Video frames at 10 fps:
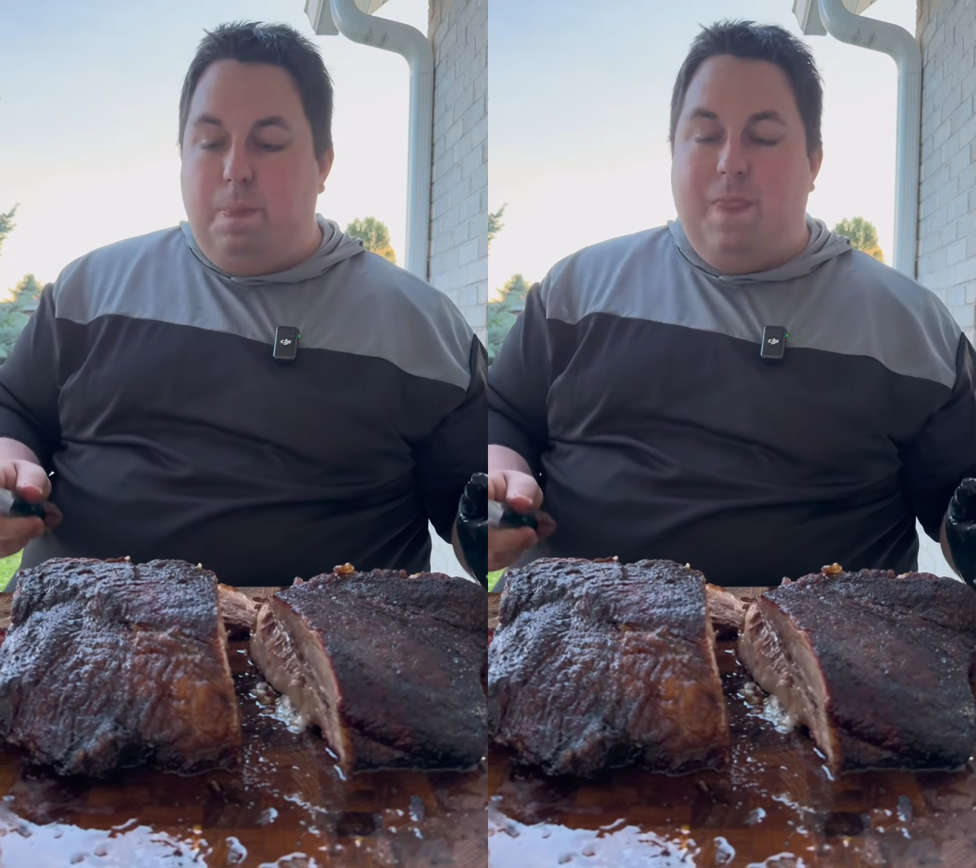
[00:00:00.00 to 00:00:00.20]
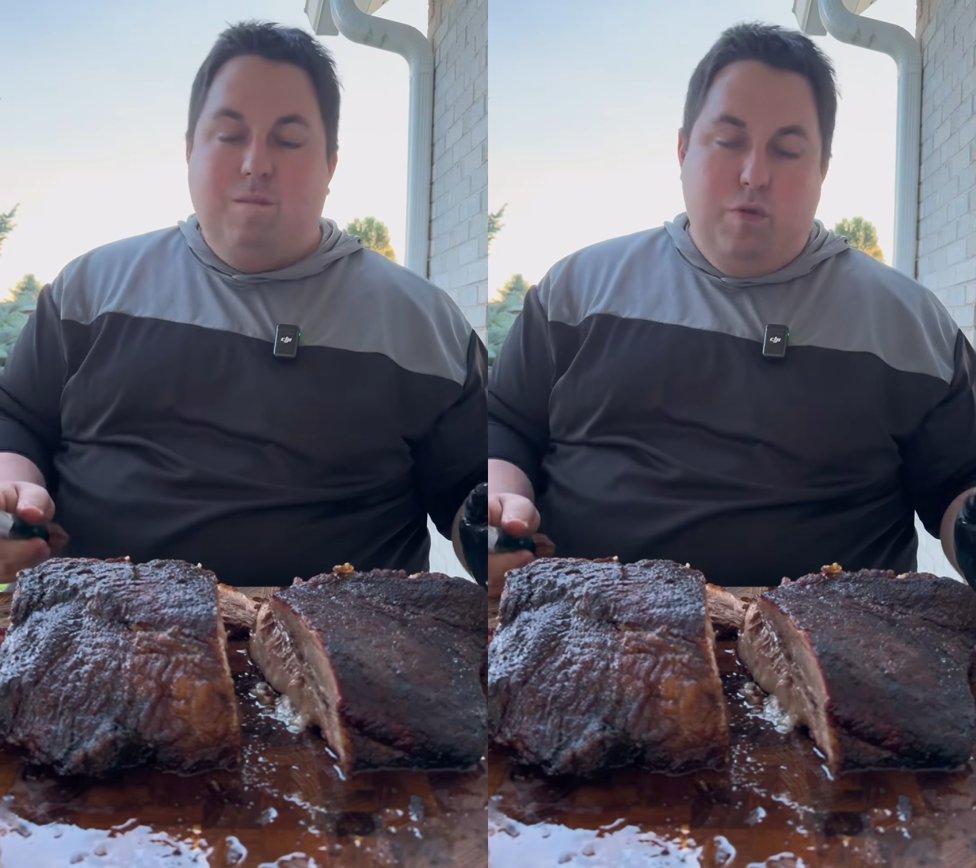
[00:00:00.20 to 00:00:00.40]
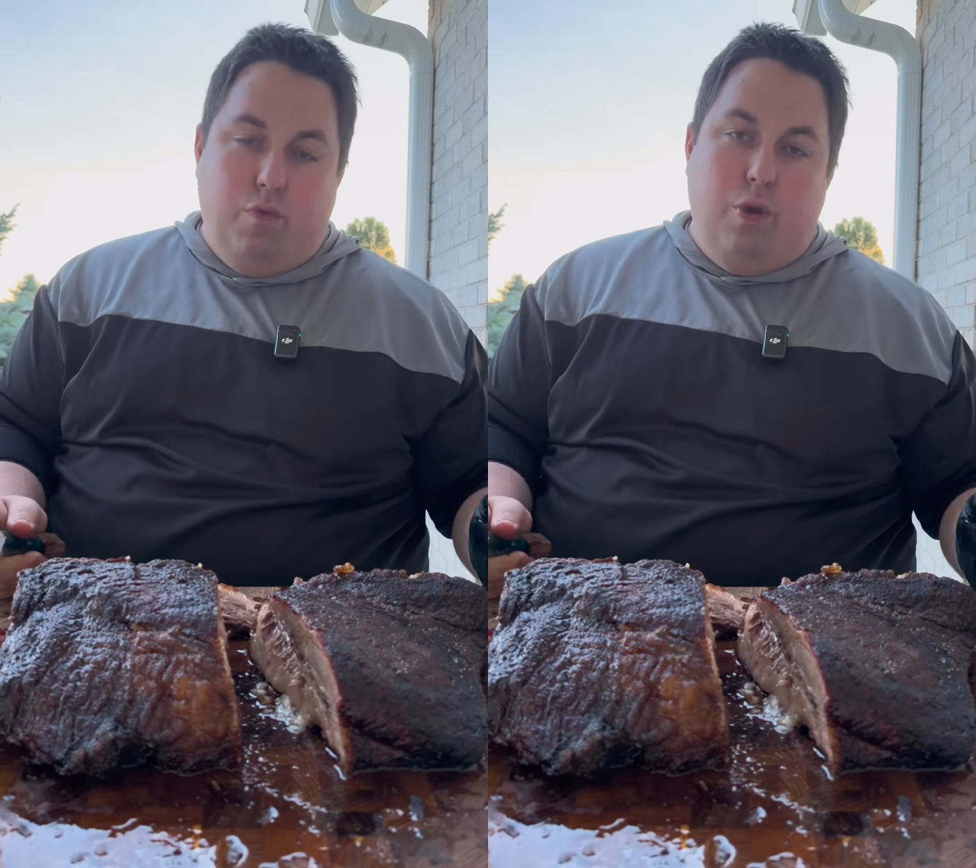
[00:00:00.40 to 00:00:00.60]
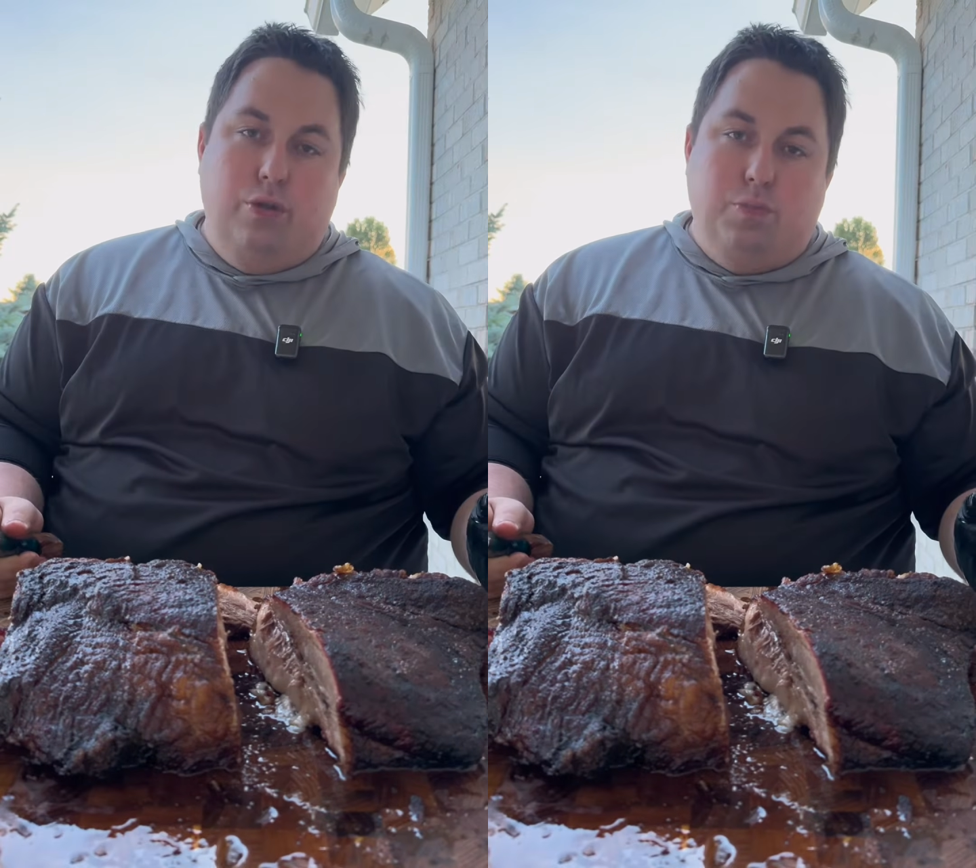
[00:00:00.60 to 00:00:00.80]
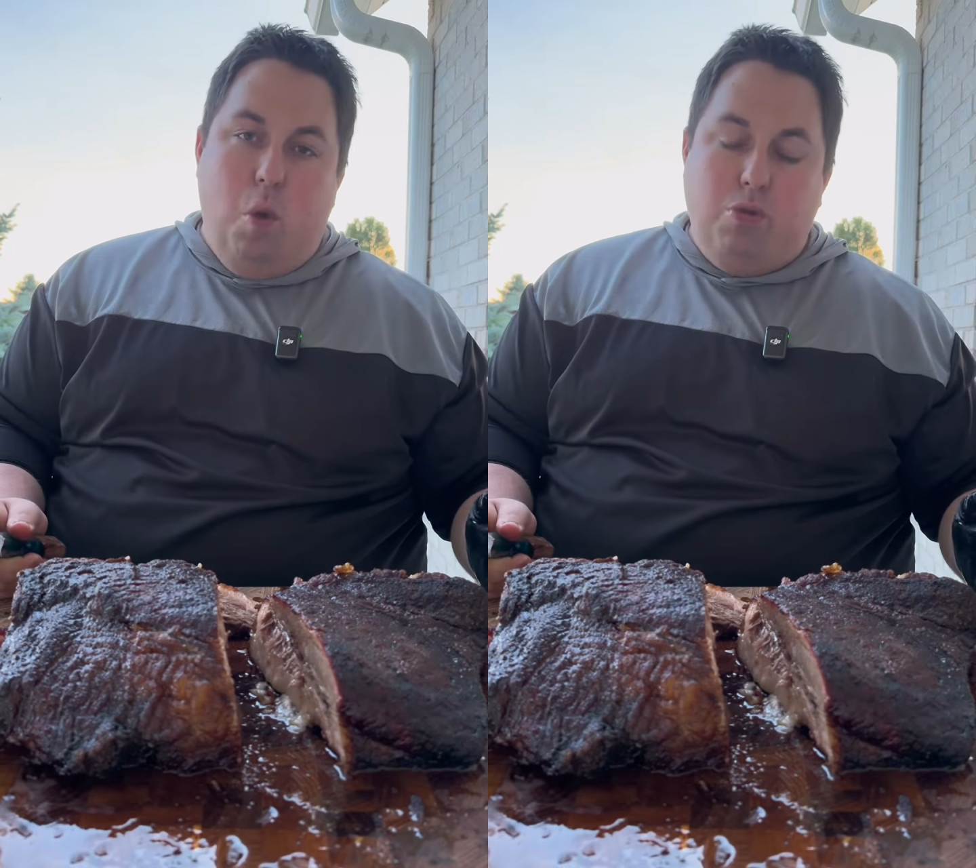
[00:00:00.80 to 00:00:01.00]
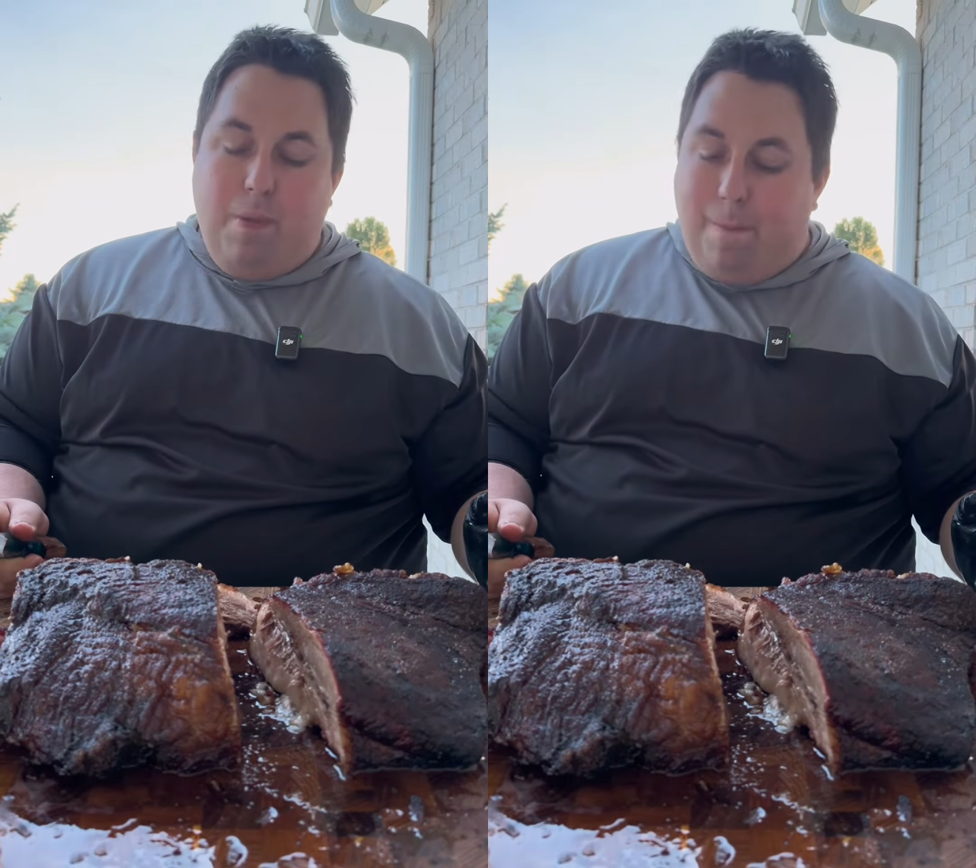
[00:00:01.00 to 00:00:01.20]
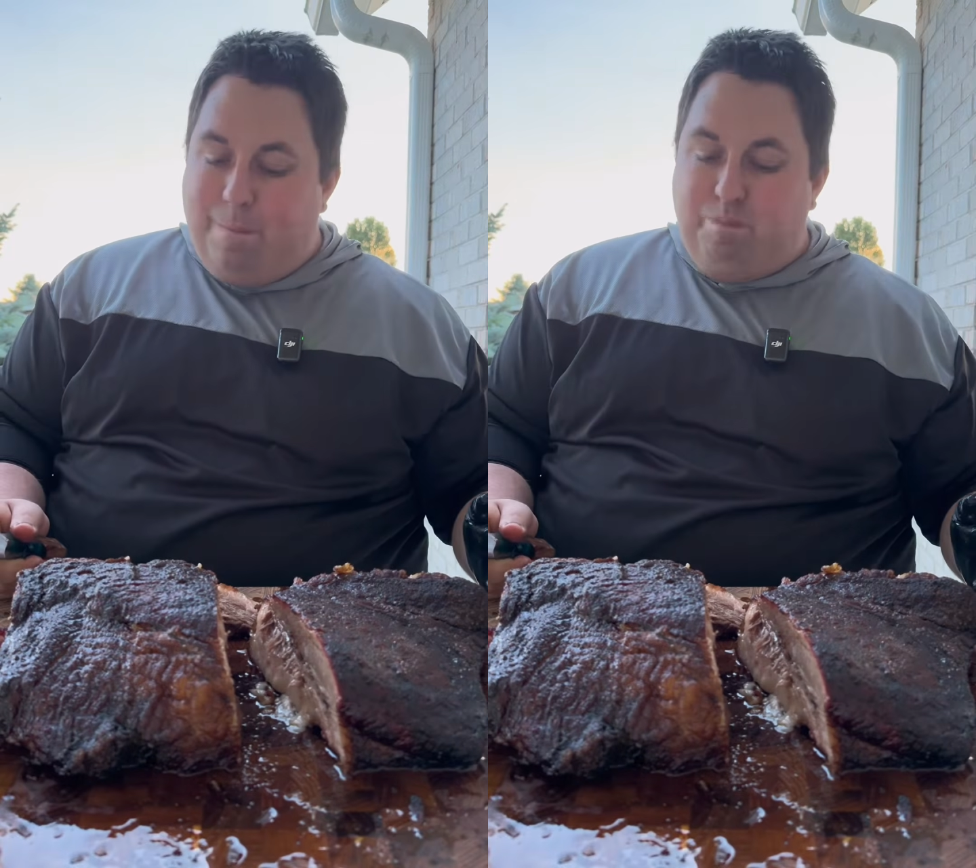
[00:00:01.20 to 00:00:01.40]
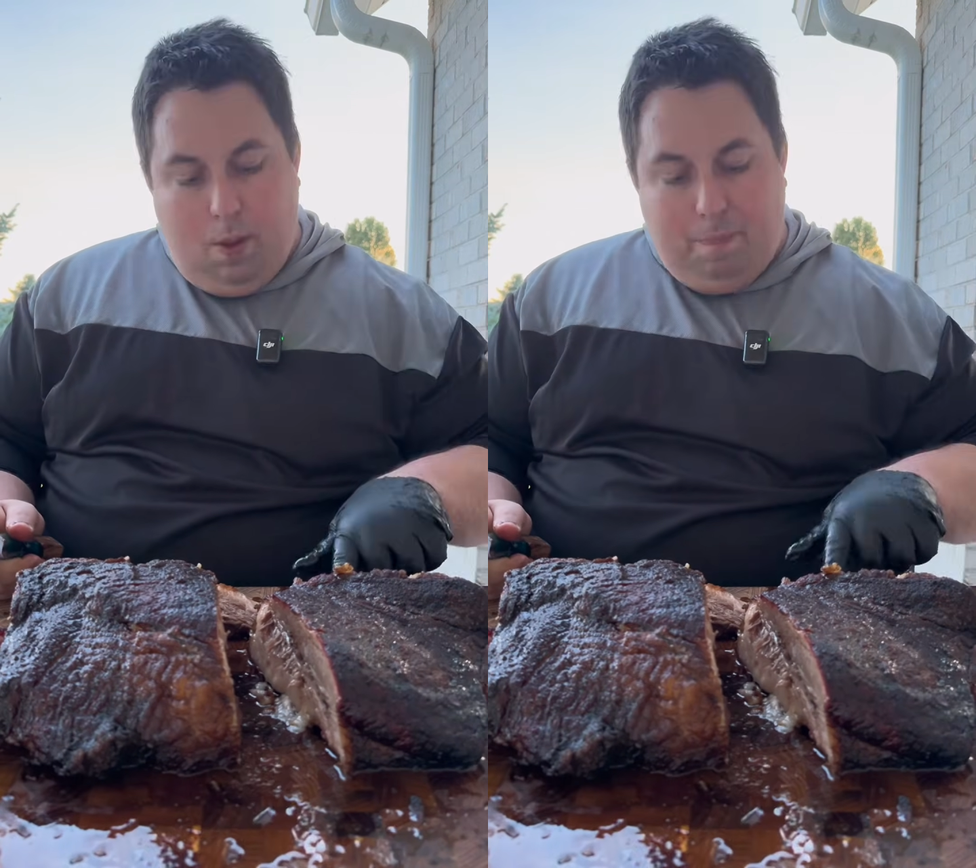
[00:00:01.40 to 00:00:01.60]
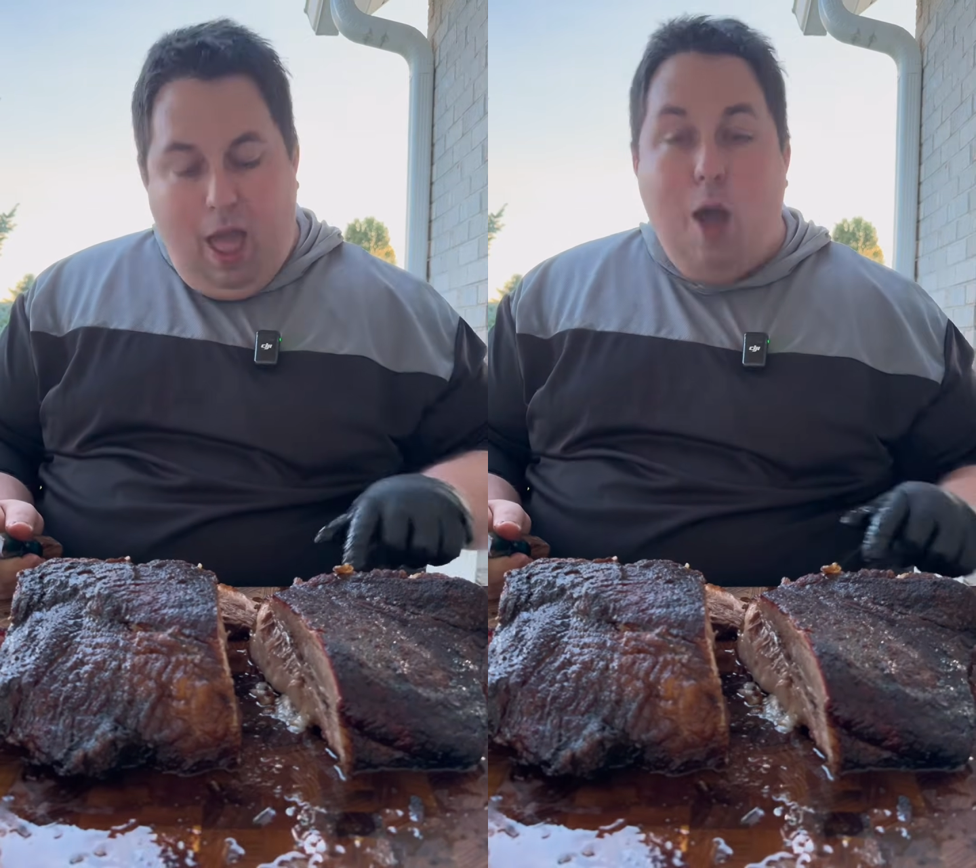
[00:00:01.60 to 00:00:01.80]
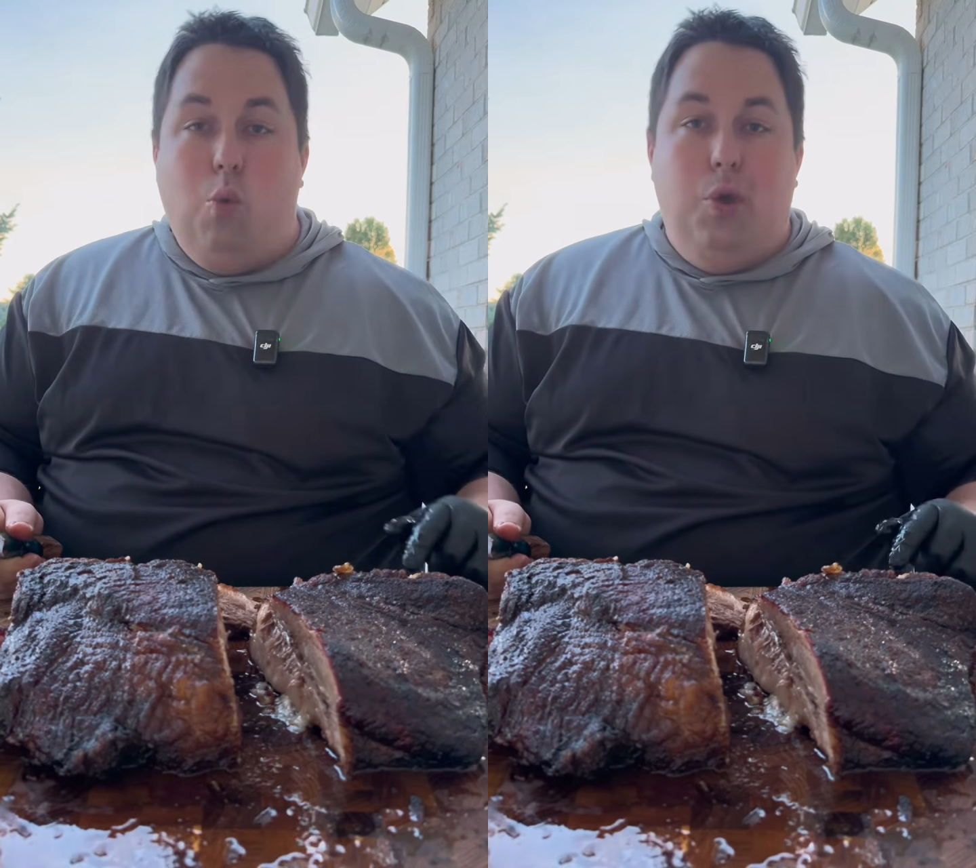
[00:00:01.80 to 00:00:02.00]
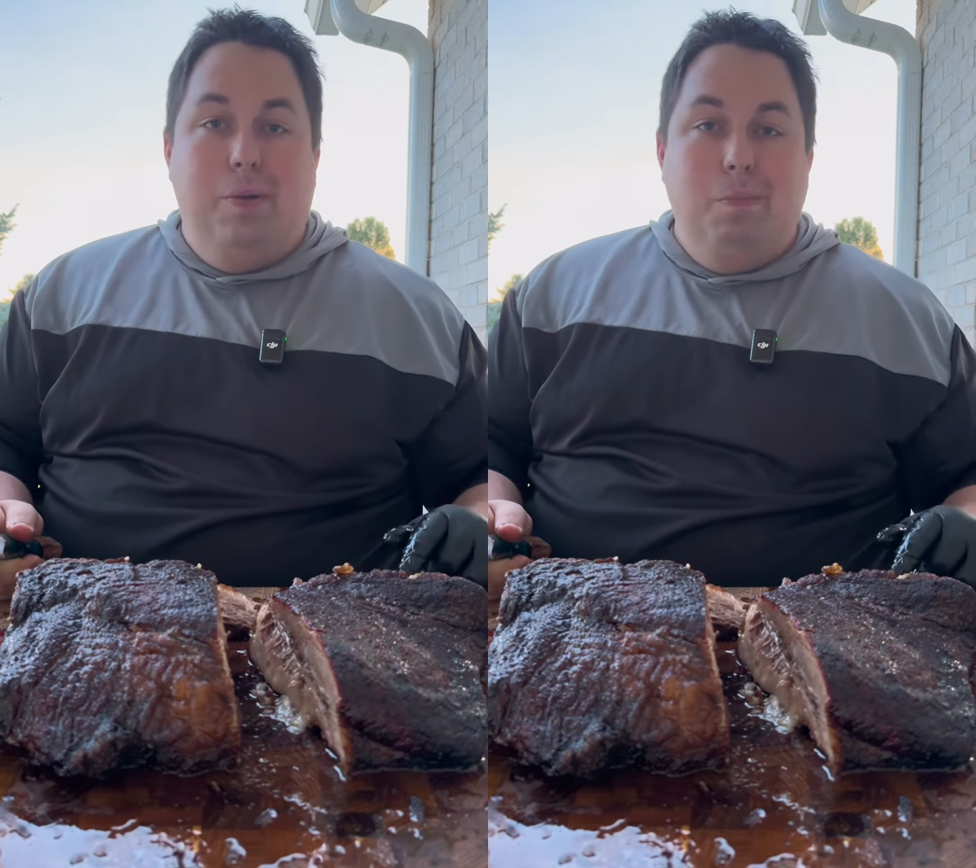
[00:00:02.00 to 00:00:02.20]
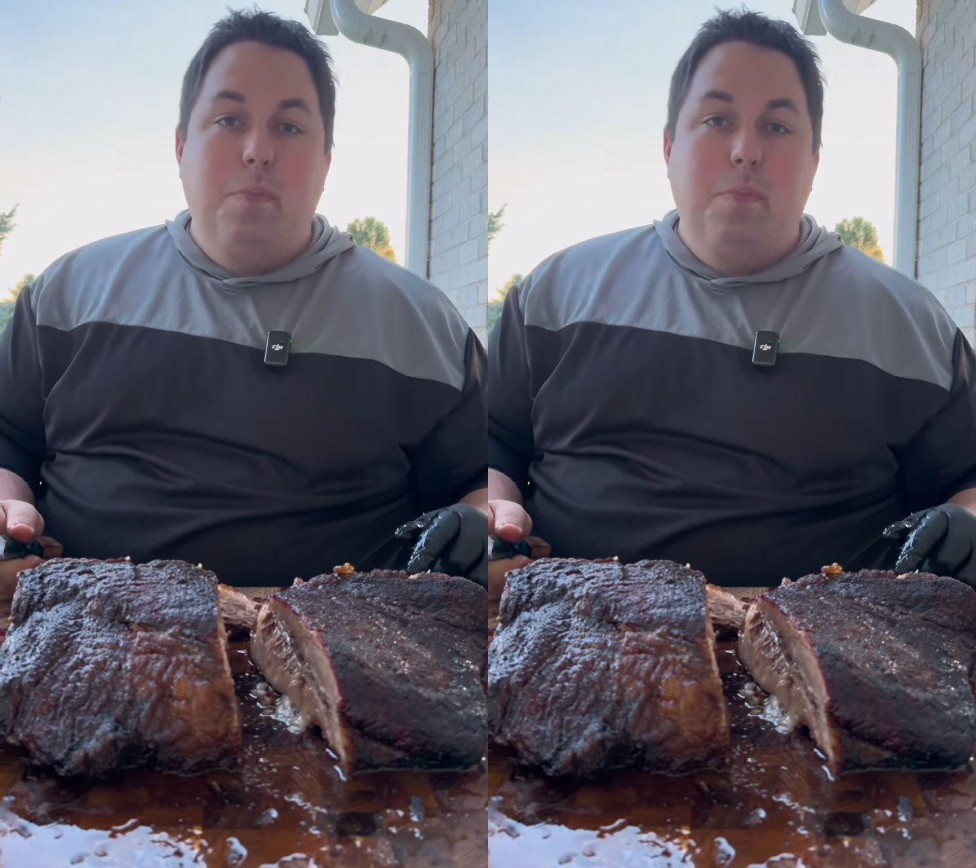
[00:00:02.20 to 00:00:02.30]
before you smoke them? I would.